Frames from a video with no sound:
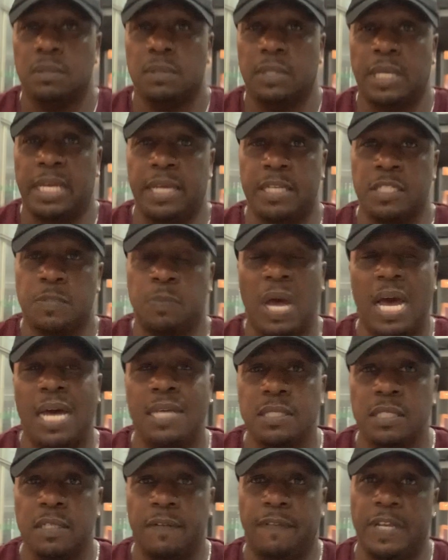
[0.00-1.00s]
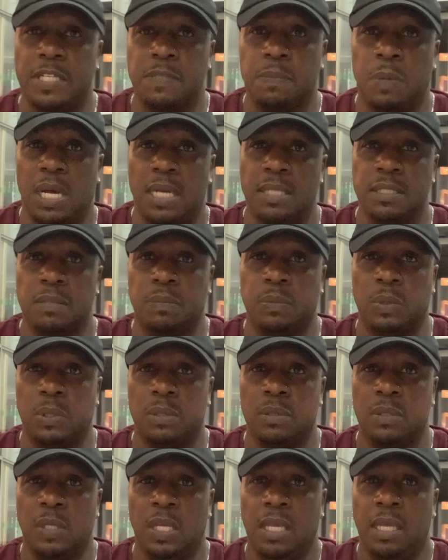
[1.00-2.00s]
as positive as
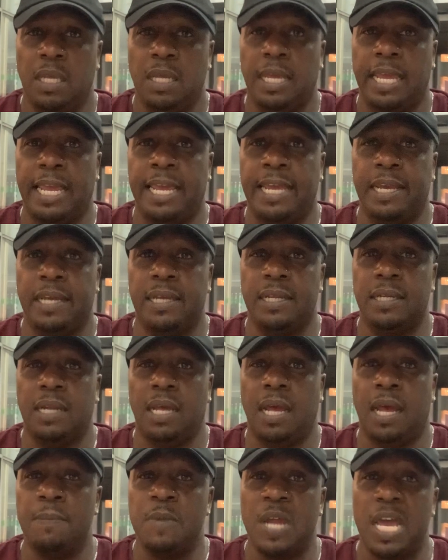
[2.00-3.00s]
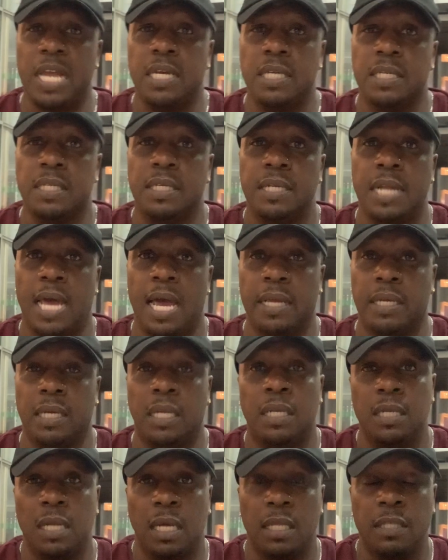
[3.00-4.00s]
possible, and I'm not gonna knock
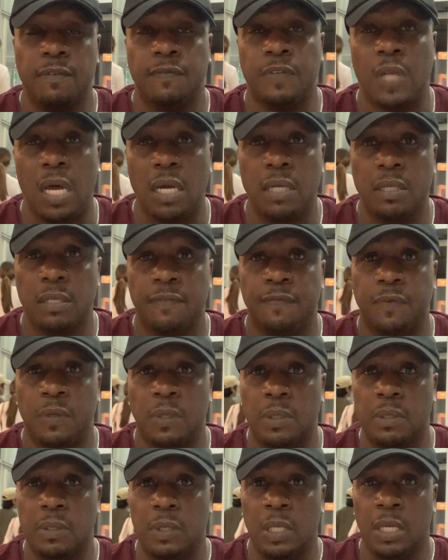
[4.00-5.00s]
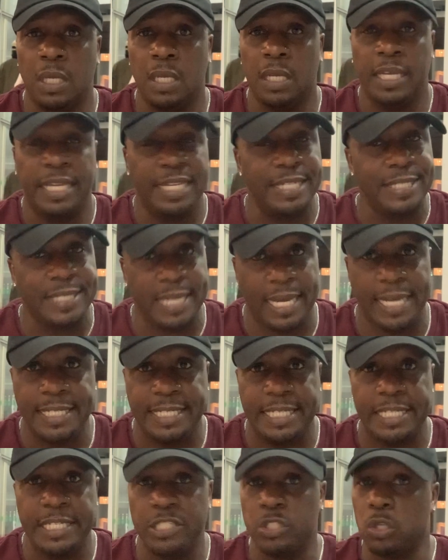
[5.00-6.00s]
another vlogger for his
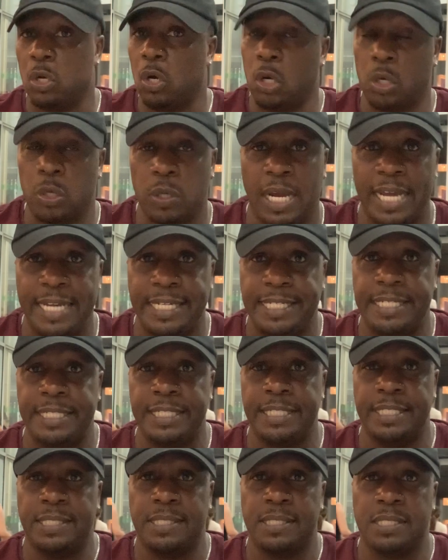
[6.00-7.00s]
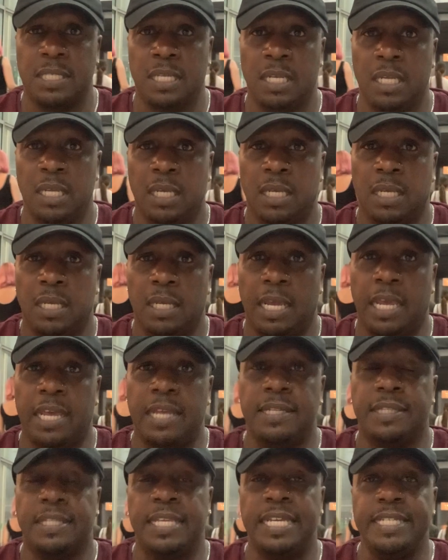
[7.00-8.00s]
ideas or her ideas
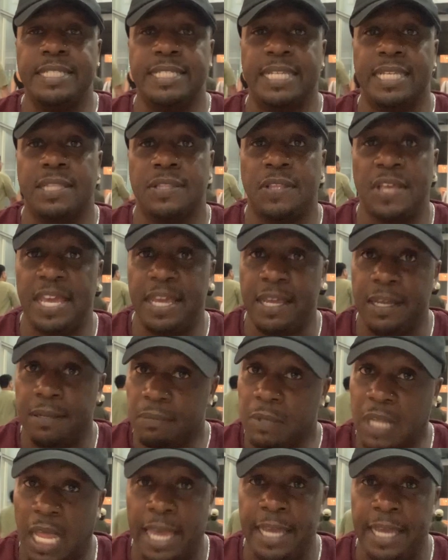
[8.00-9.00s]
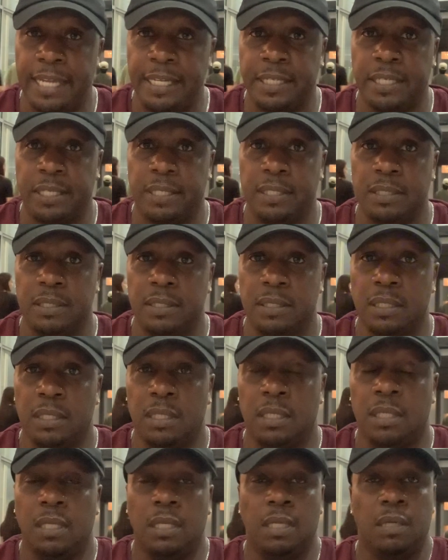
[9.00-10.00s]
and things that they like.
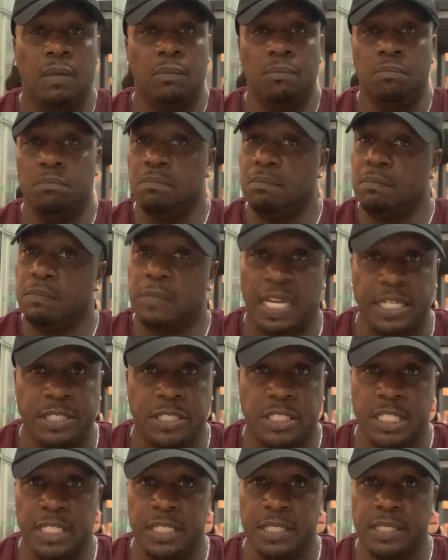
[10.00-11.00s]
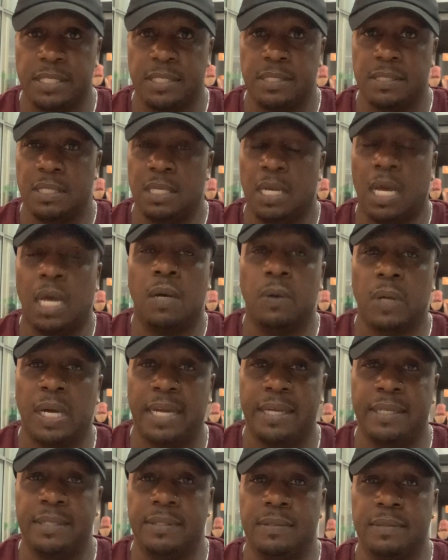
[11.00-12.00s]
That's just how
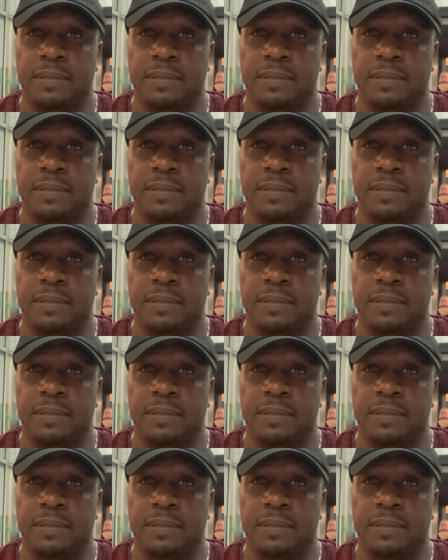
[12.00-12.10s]
I